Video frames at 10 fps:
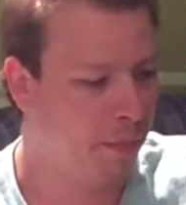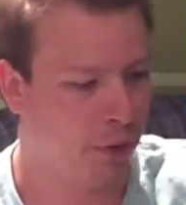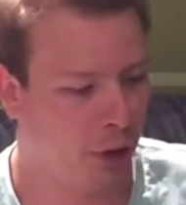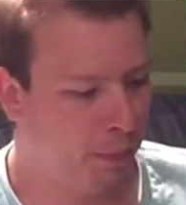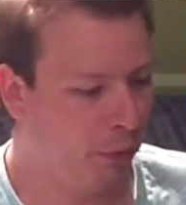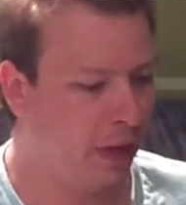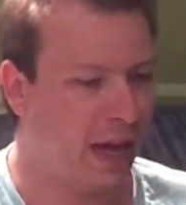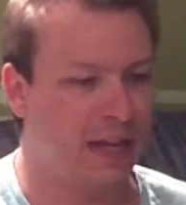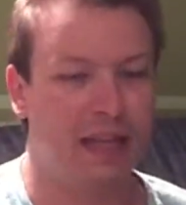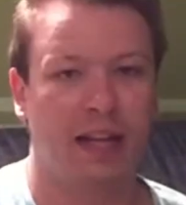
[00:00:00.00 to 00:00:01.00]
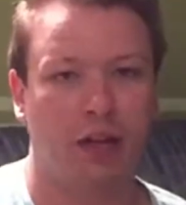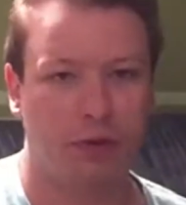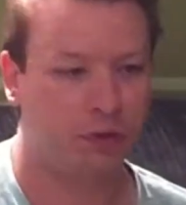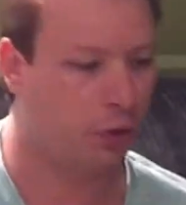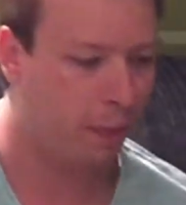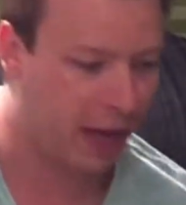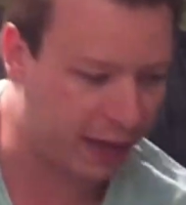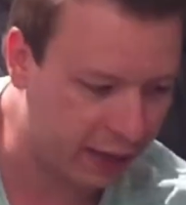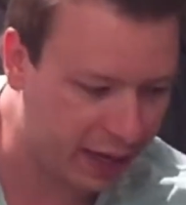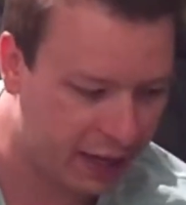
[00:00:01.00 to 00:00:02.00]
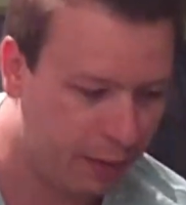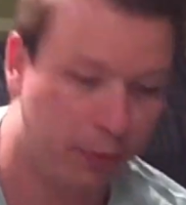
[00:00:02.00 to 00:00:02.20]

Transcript: purple and yellow throwback again.